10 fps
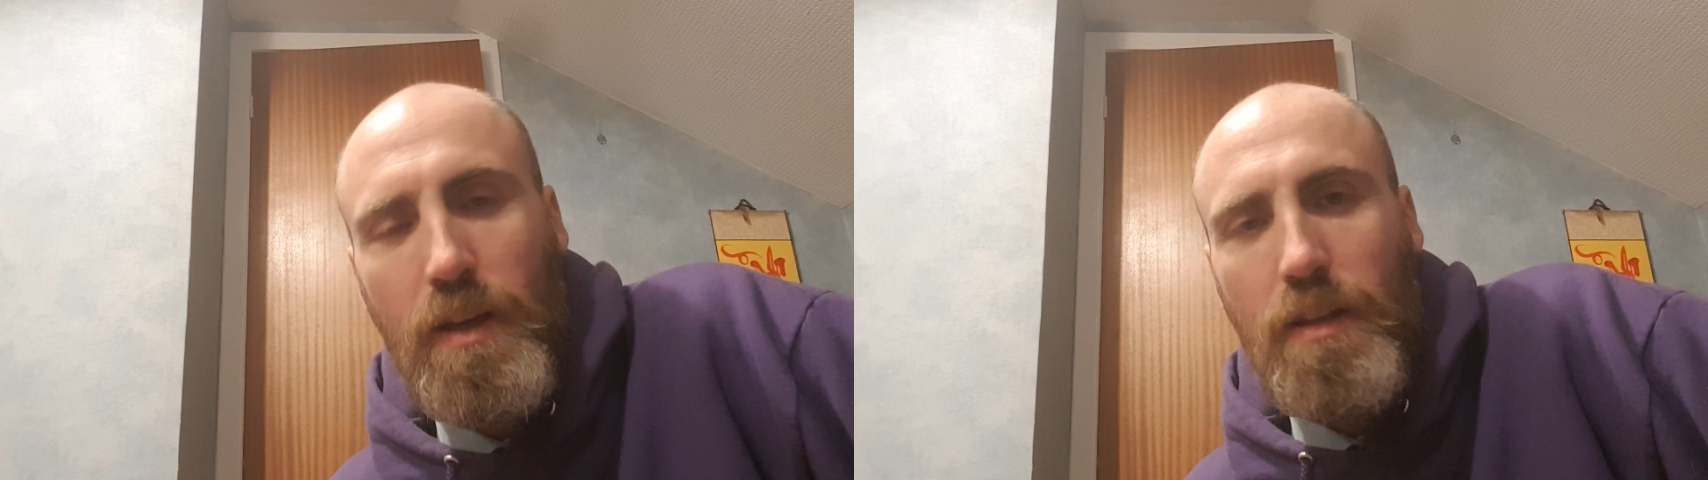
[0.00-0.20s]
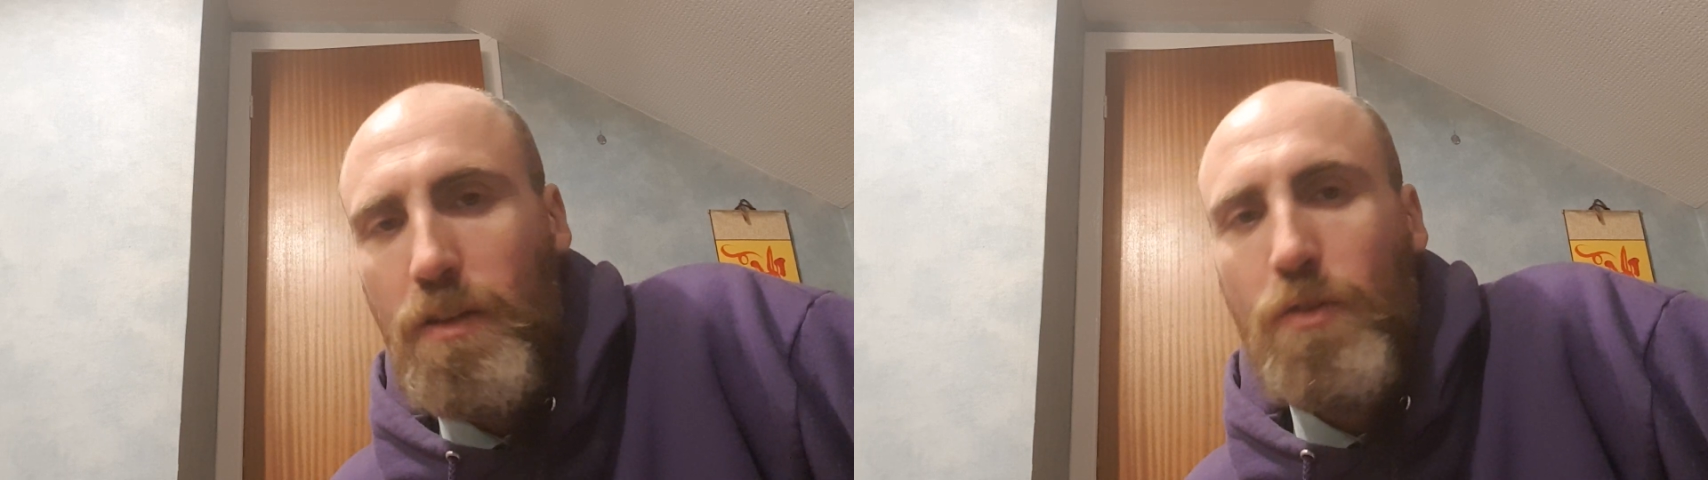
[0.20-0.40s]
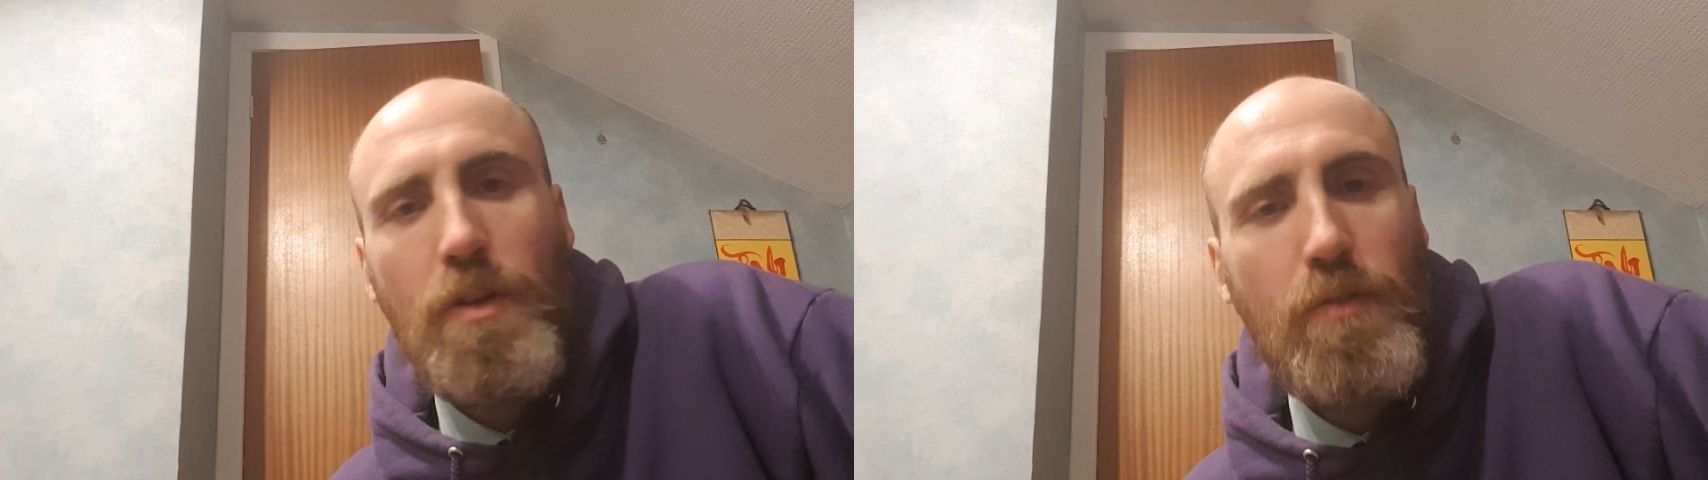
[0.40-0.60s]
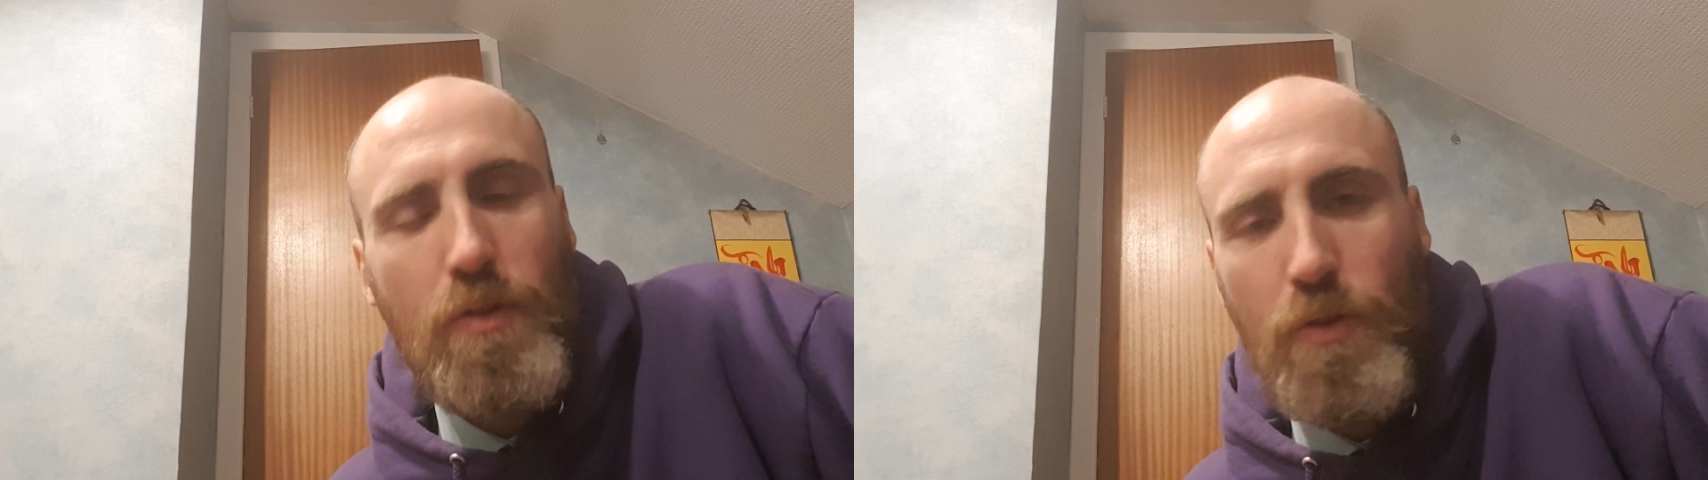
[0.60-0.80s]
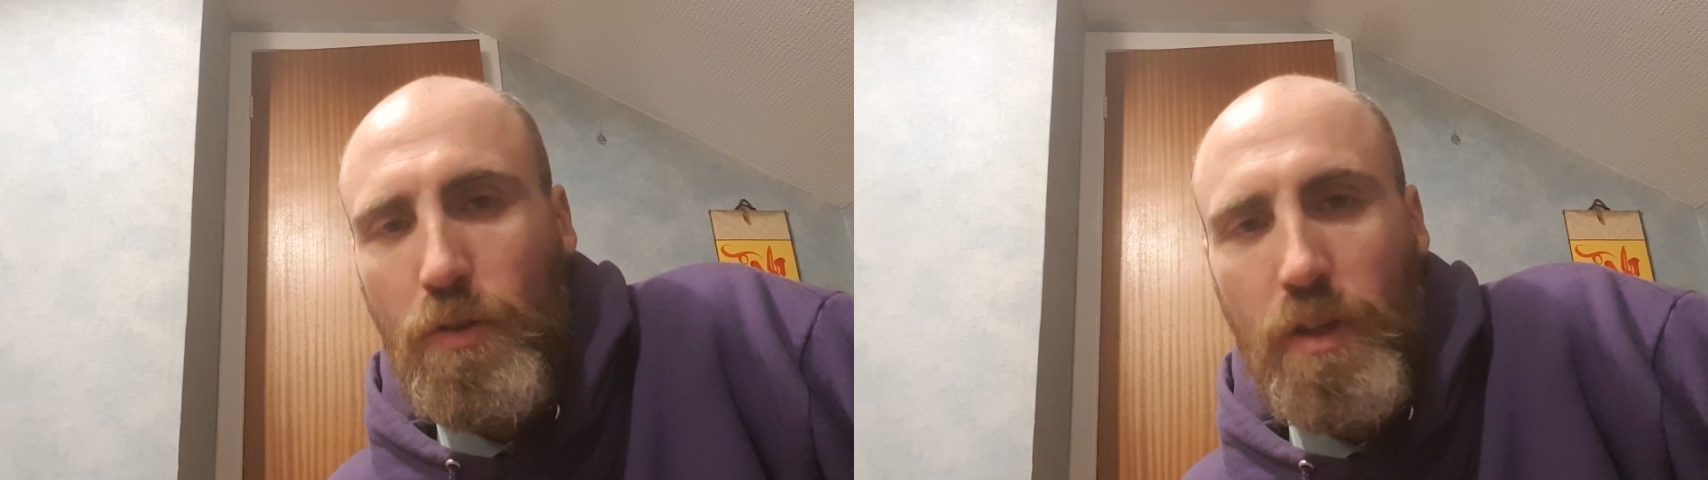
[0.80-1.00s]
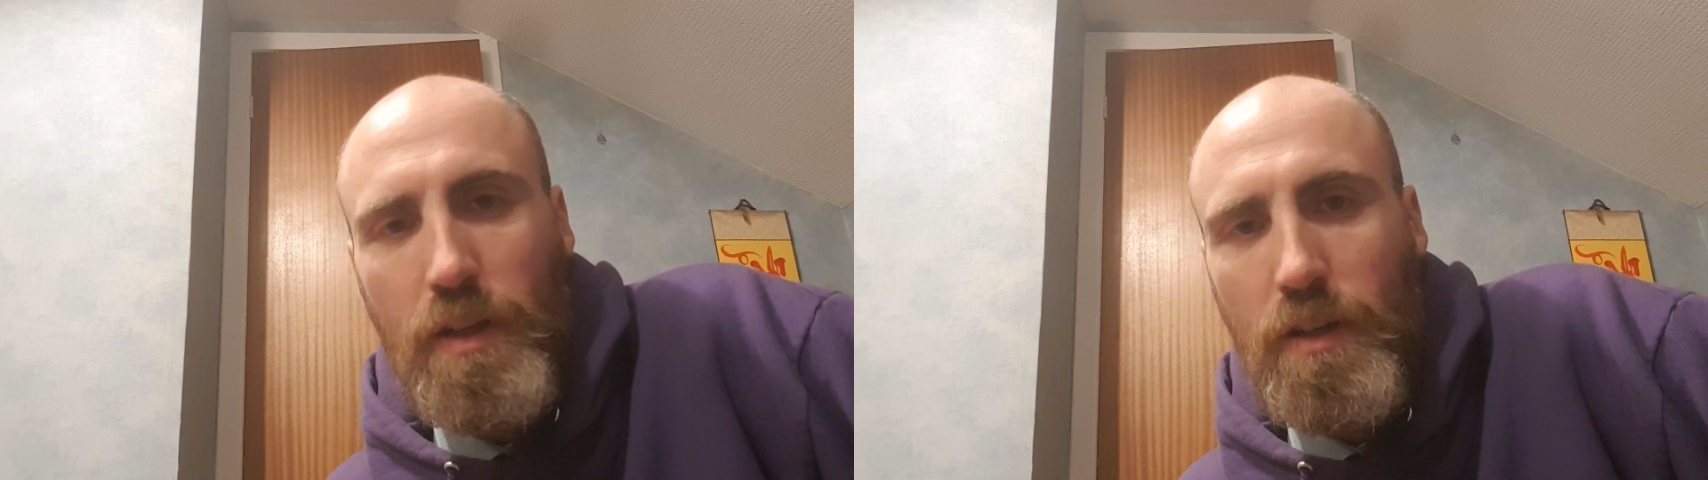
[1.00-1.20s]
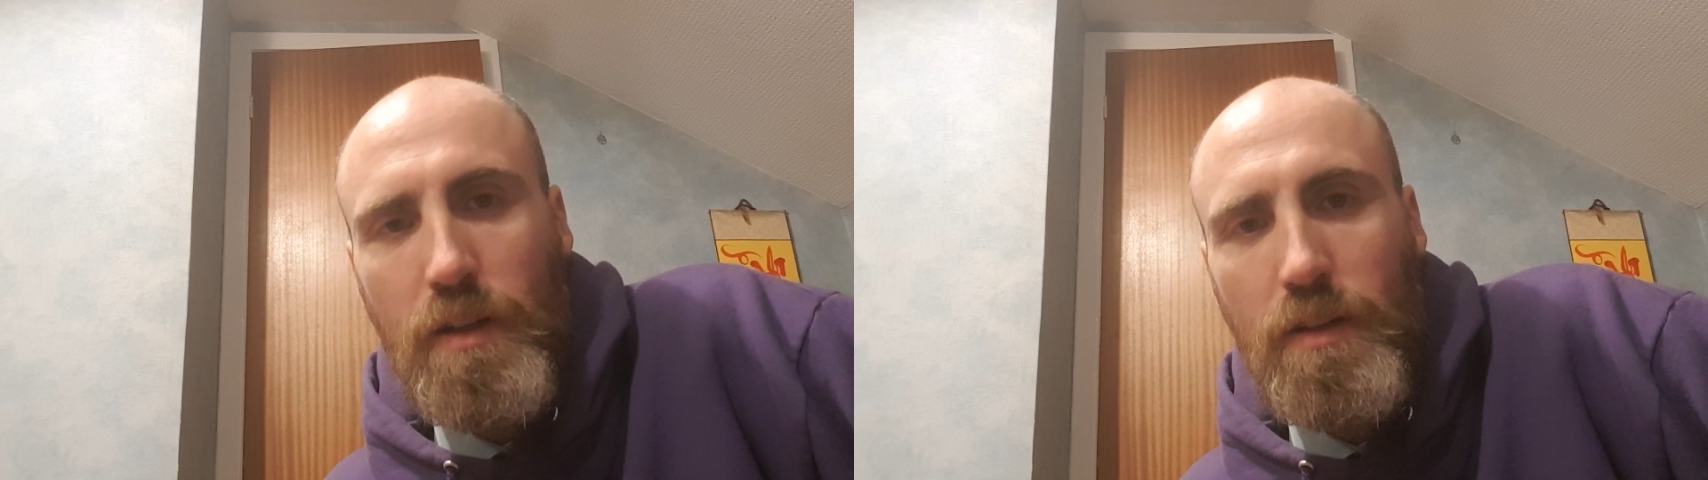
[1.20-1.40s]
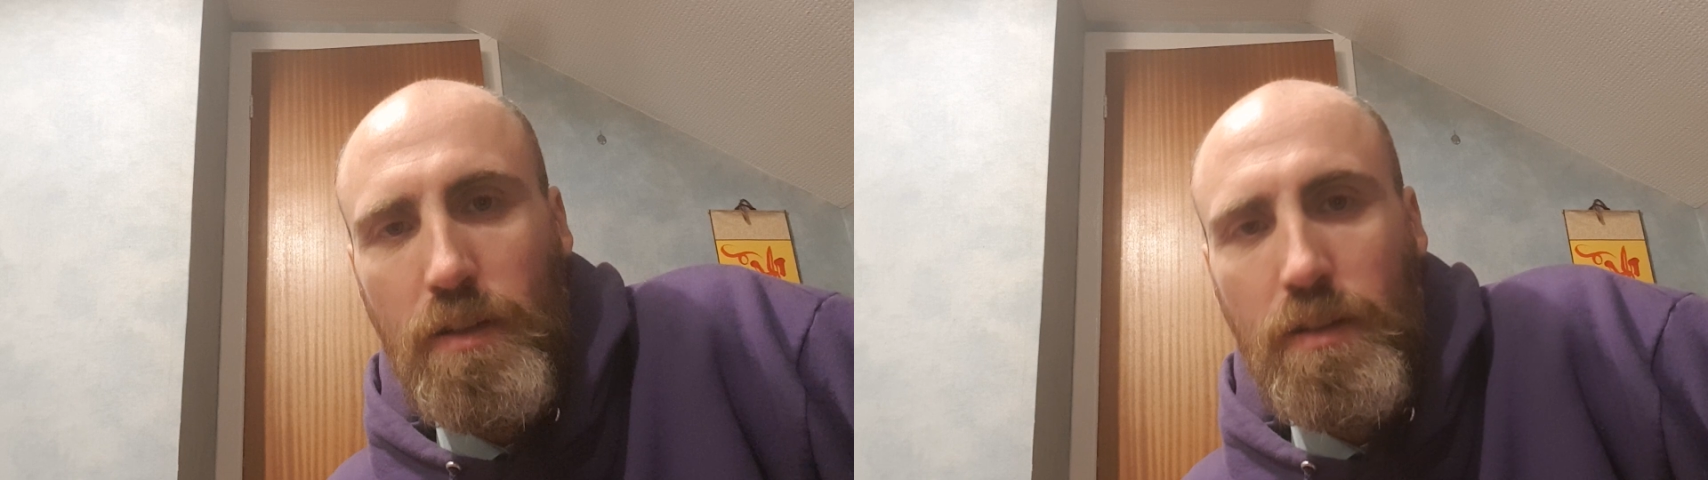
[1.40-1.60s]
They don't even know who they are.